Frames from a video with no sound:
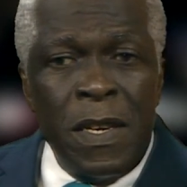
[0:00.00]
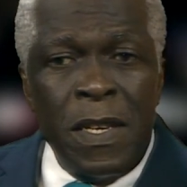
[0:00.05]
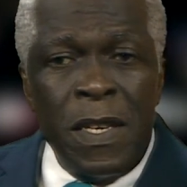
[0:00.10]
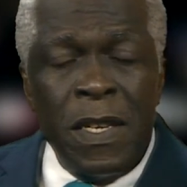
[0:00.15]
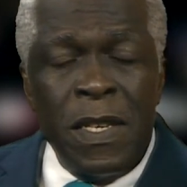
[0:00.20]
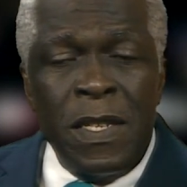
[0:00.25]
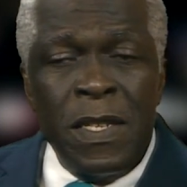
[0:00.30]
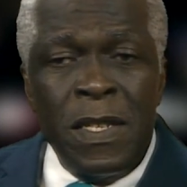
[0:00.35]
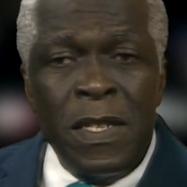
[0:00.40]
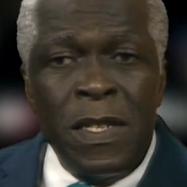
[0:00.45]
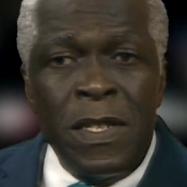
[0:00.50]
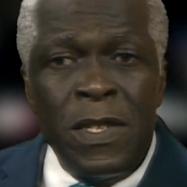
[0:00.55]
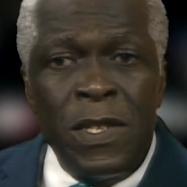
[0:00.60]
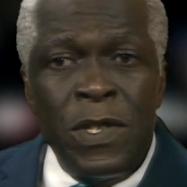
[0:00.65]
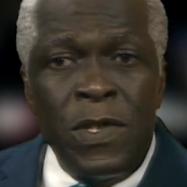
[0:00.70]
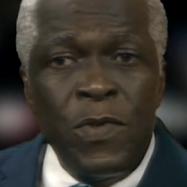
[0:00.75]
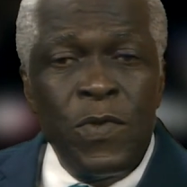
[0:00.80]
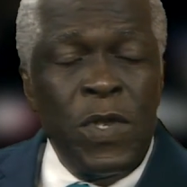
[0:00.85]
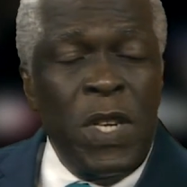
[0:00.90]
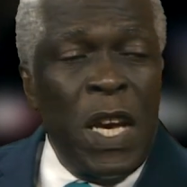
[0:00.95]
In
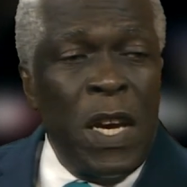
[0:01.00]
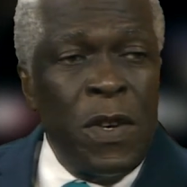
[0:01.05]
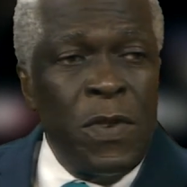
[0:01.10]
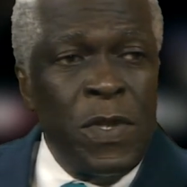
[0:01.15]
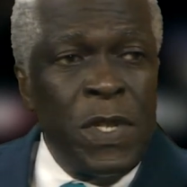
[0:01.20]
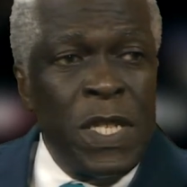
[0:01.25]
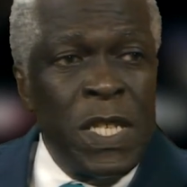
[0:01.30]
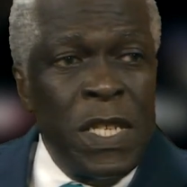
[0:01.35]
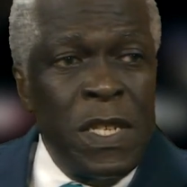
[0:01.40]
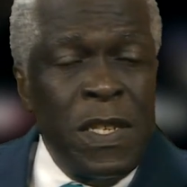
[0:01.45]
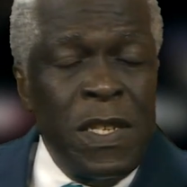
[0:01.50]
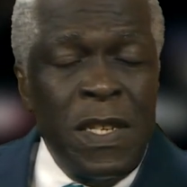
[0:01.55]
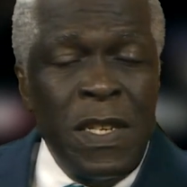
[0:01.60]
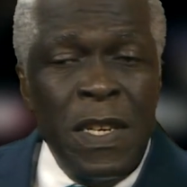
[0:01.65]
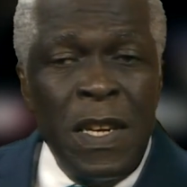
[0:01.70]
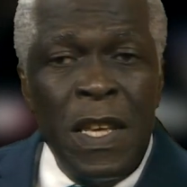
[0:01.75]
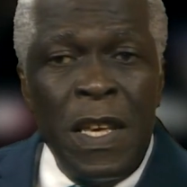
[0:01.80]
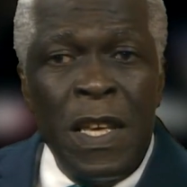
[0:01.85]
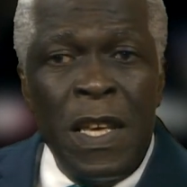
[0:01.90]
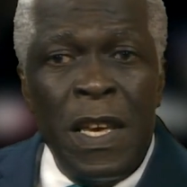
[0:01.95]
2000,
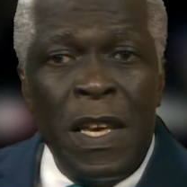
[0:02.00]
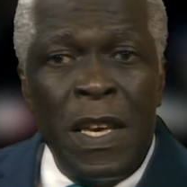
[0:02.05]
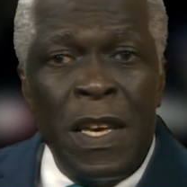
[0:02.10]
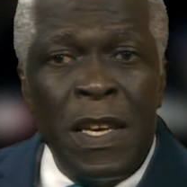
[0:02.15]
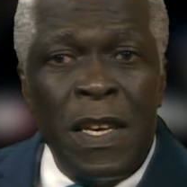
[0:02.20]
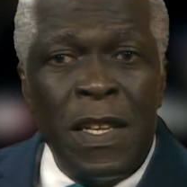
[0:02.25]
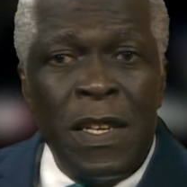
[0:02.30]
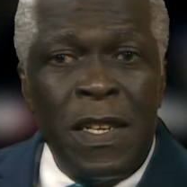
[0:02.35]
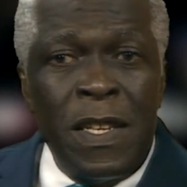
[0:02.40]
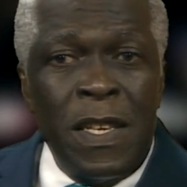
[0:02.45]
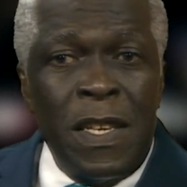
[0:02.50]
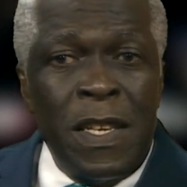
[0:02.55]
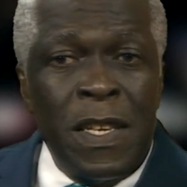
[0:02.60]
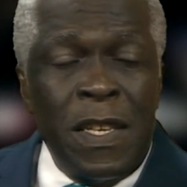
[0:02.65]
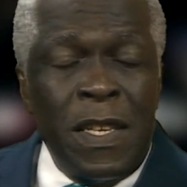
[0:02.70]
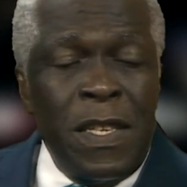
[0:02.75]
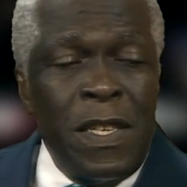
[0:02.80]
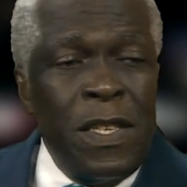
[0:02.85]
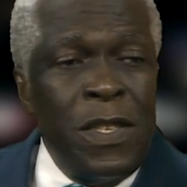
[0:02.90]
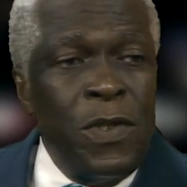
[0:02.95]

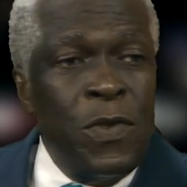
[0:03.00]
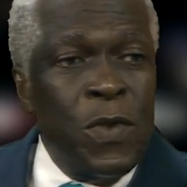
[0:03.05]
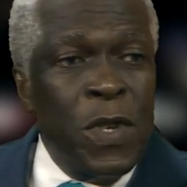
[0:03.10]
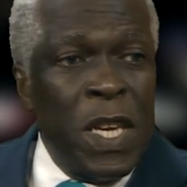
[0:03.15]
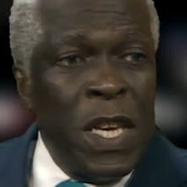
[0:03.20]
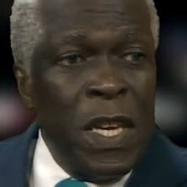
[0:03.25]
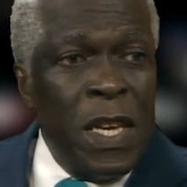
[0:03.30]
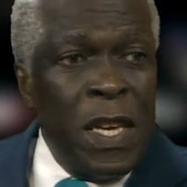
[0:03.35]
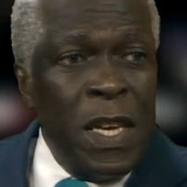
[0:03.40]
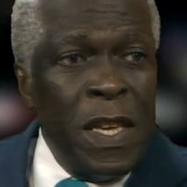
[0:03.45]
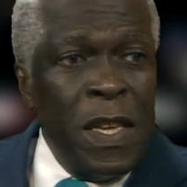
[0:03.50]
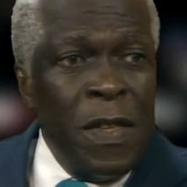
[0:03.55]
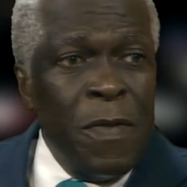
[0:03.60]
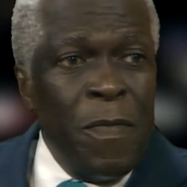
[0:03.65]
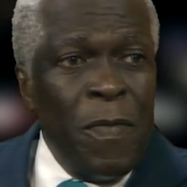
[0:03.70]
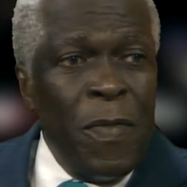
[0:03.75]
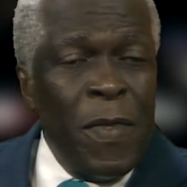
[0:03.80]
the UK